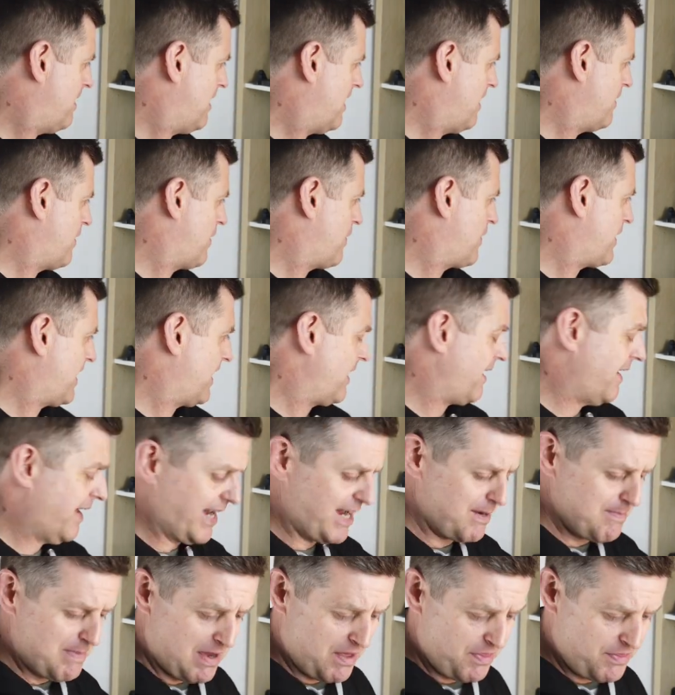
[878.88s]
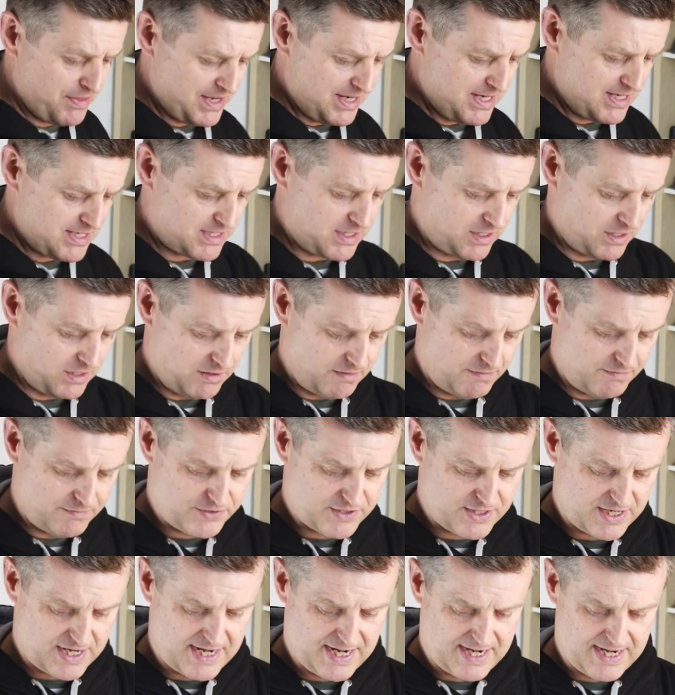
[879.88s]
The thing I like about these
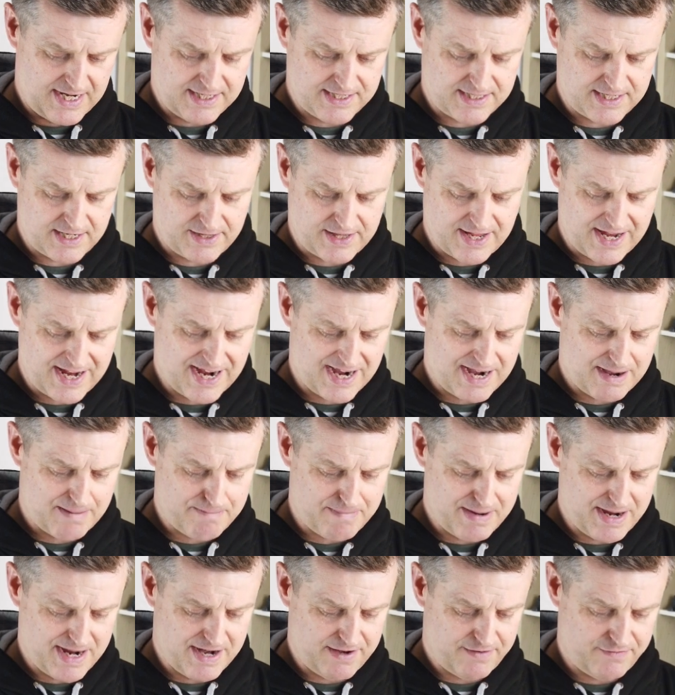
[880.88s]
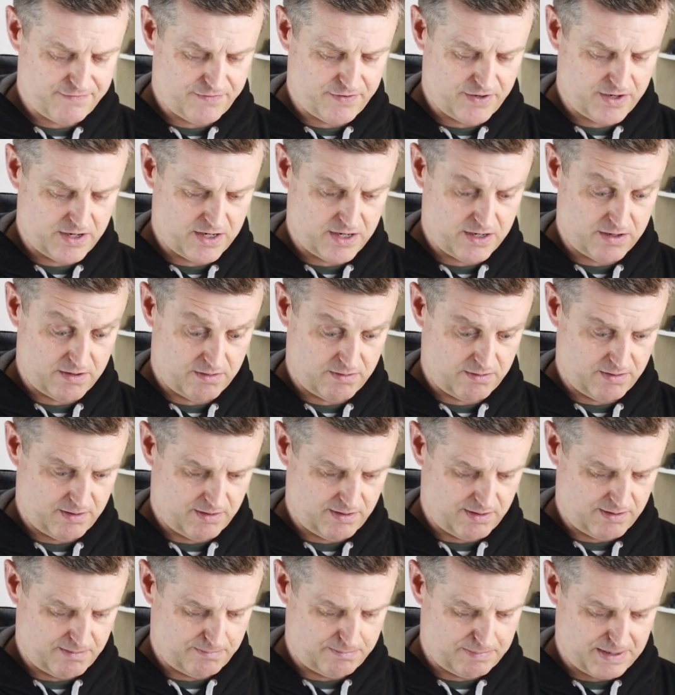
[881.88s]
gloves is they are made for
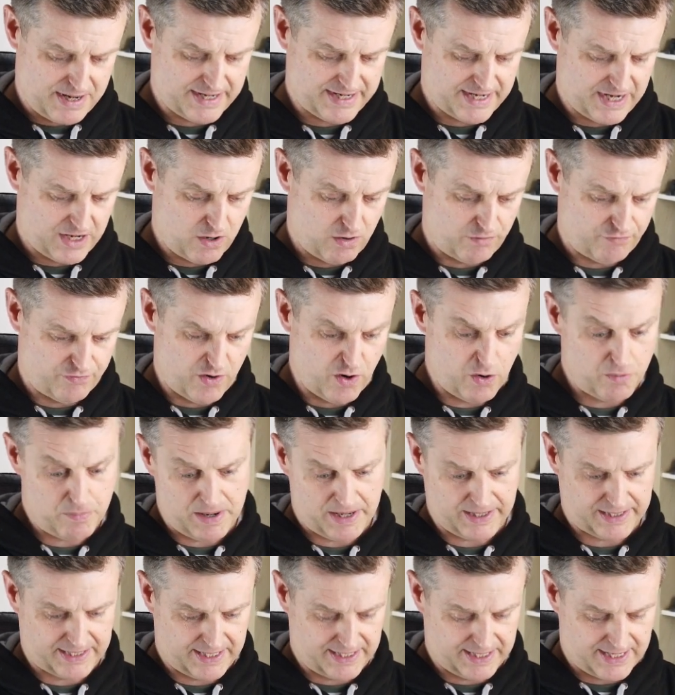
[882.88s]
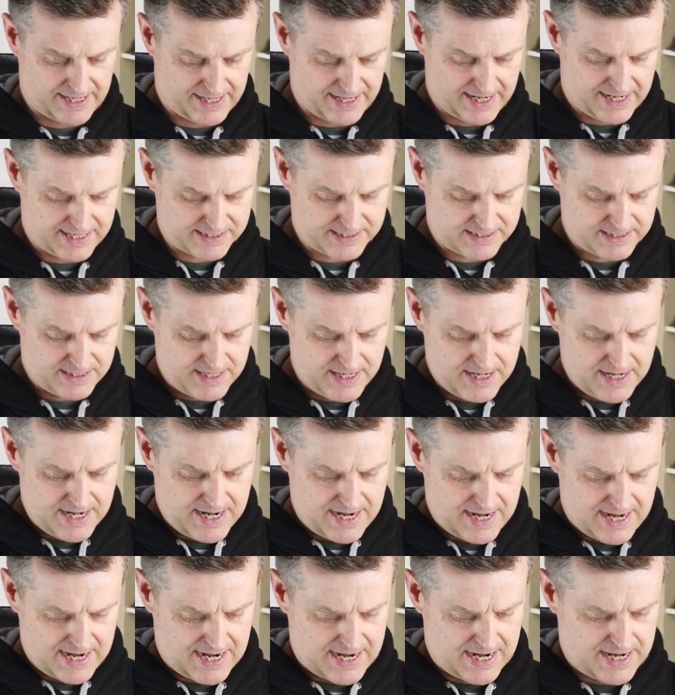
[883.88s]
biking, off-road biking, I guess,
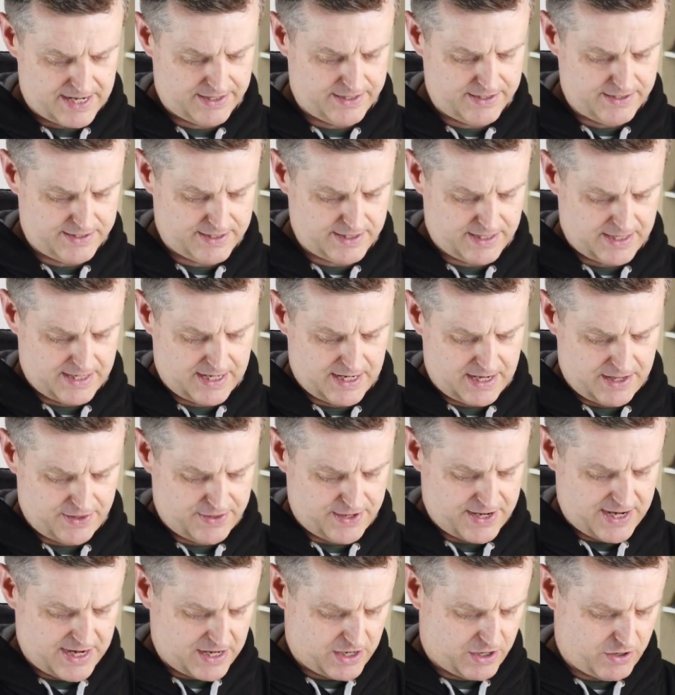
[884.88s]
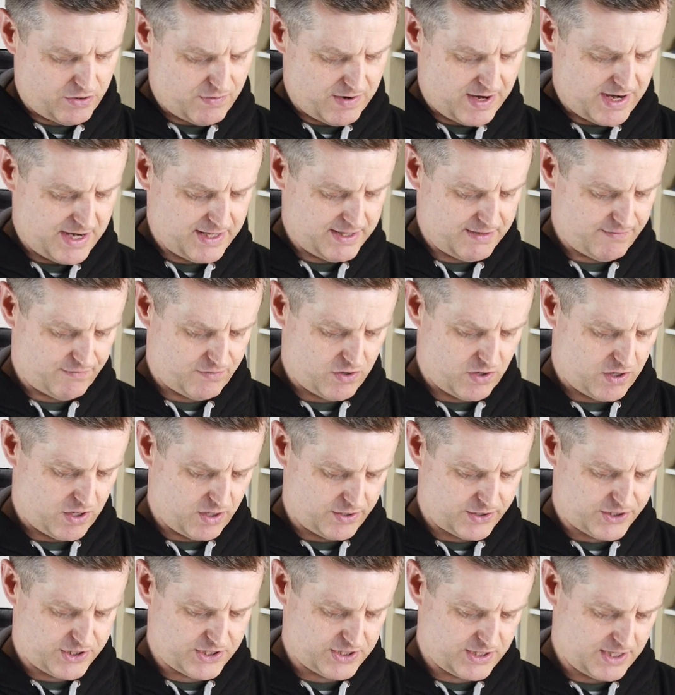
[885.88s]
and they are great. They've
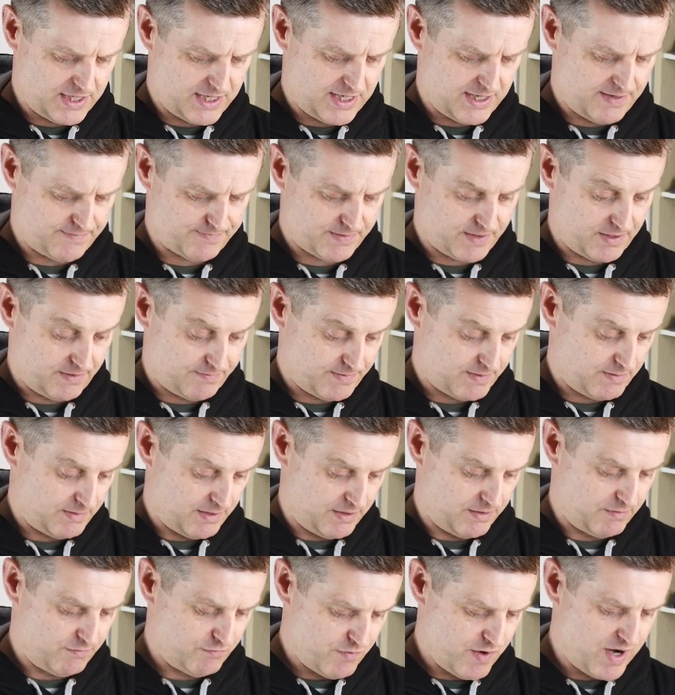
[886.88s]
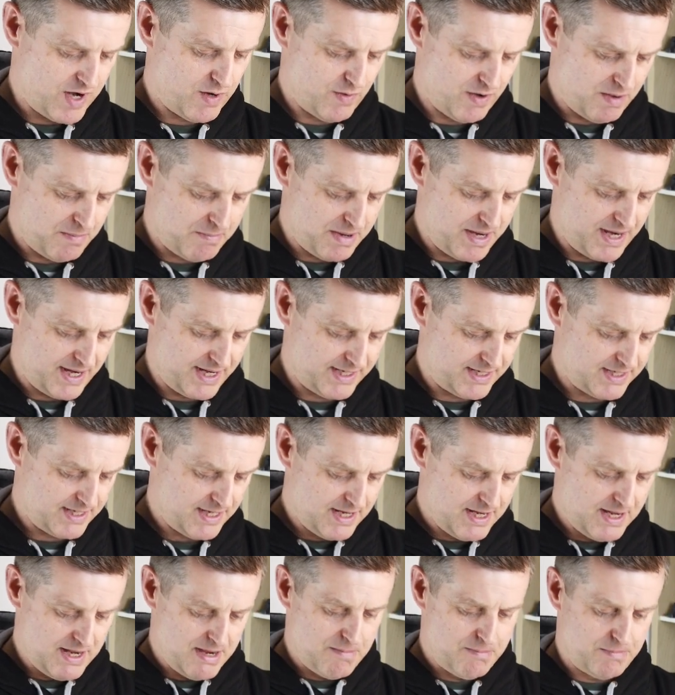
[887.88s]
got really well made,
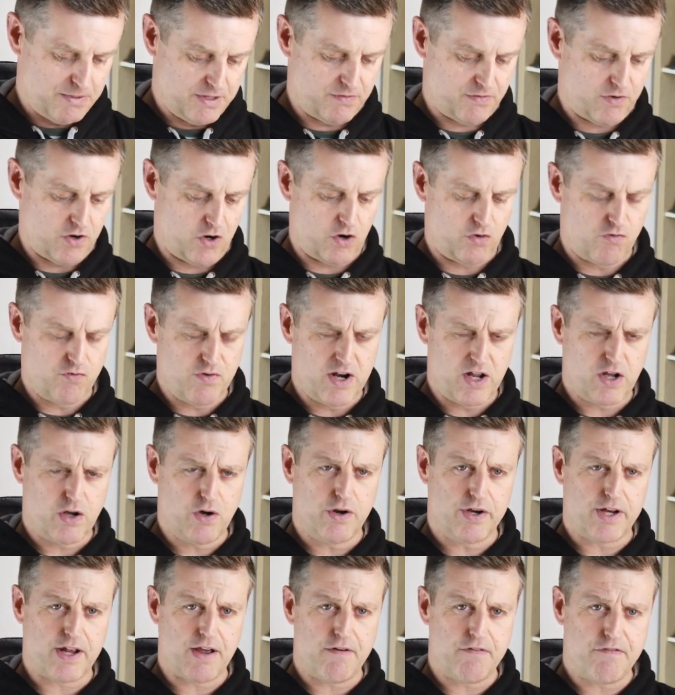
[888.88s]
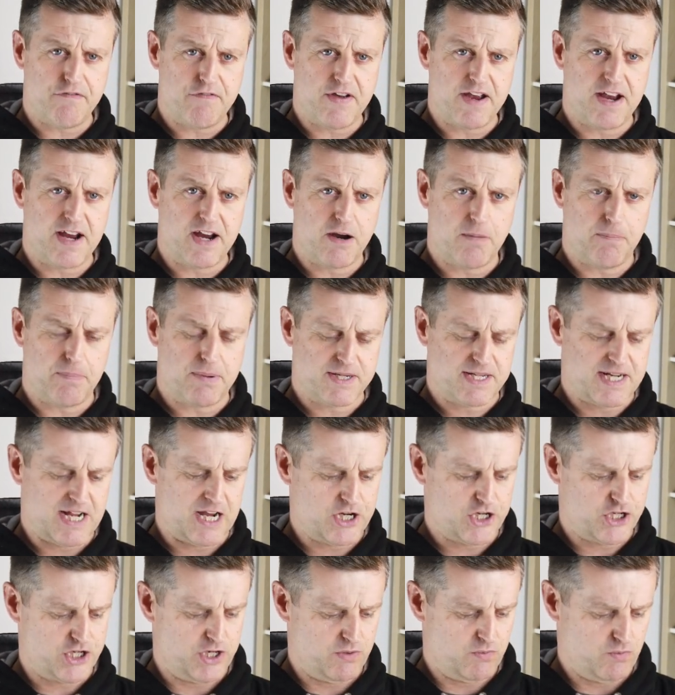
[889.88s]
but they've got really good finger
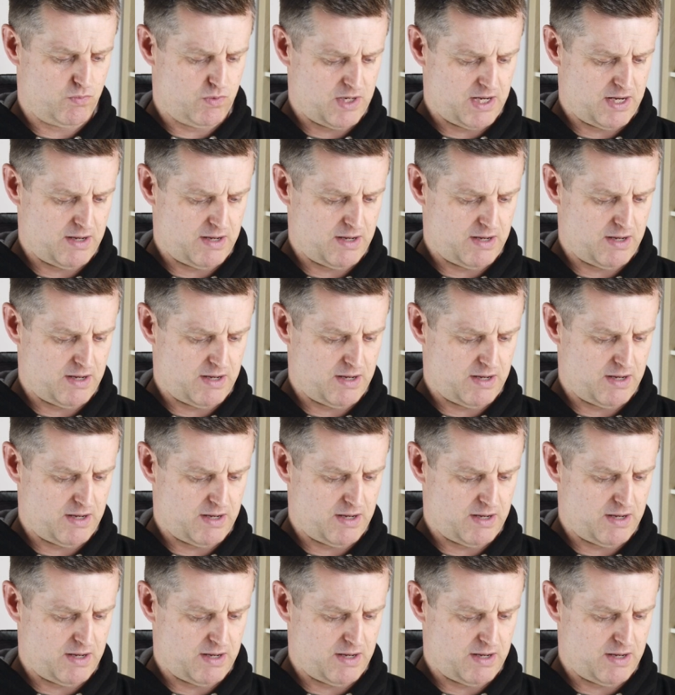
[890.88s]
protection.